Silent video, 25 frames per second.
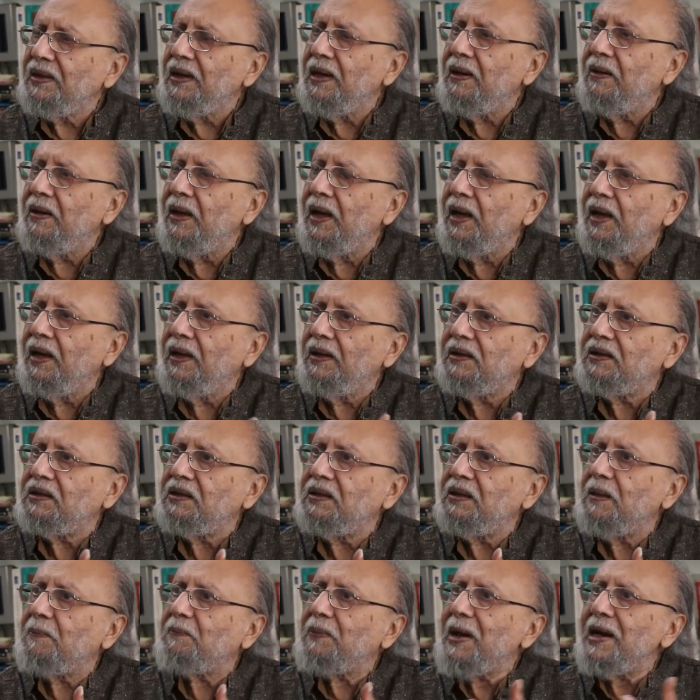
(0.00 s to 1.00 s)
uh, is
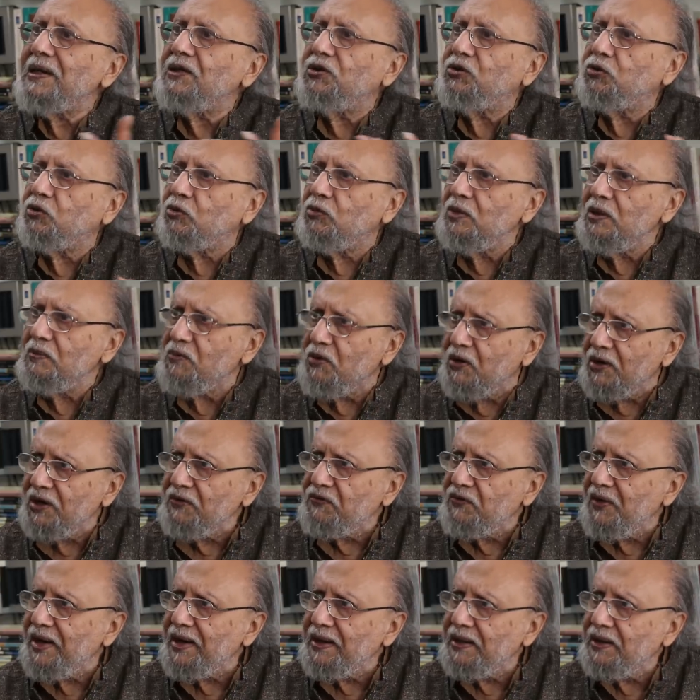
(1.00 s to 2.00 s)
the price should be
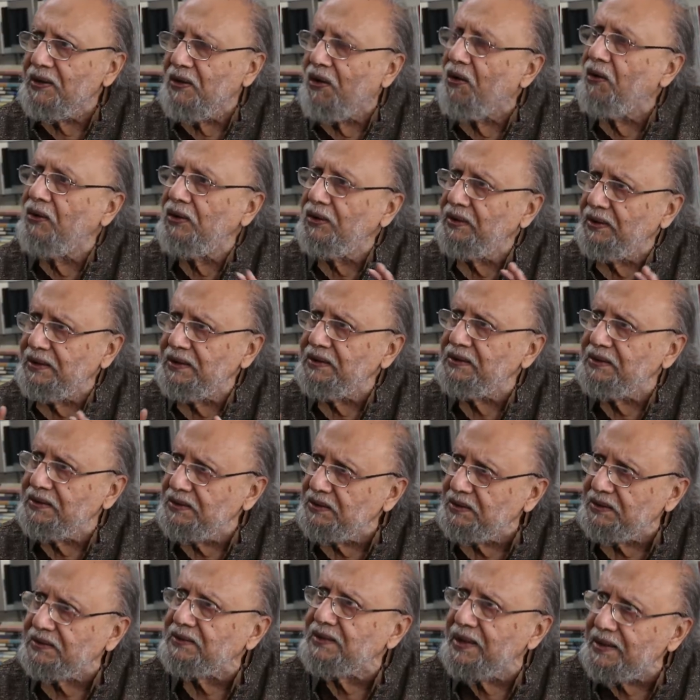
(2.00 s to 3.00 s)
modified. All this
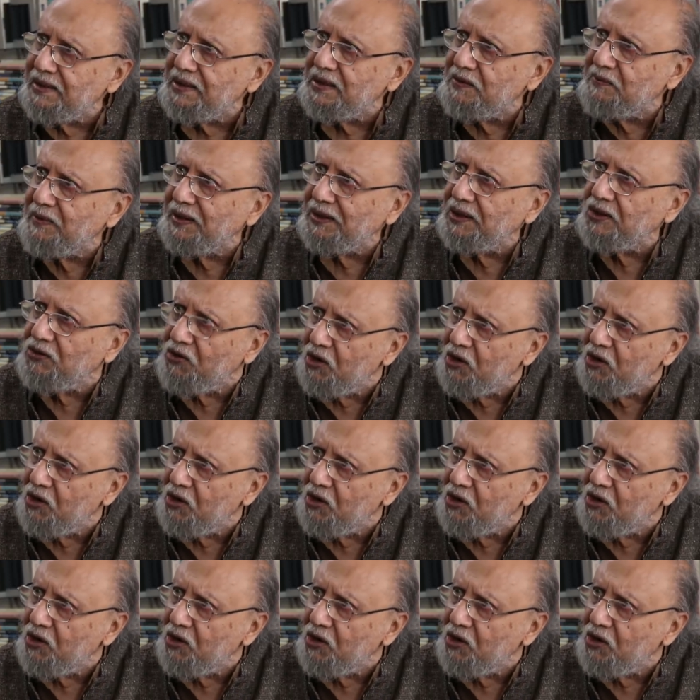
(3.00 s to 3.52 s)
is decided by the